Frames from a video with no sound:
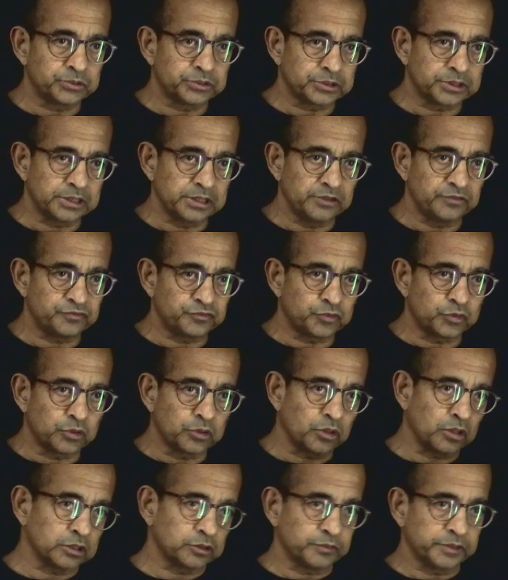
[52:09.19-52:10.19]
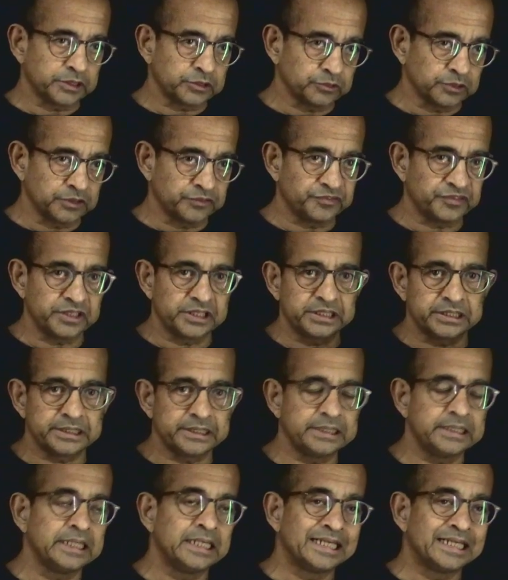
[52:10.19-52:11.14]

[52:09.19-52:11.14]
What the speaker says: 3, 4 all the way to infinity.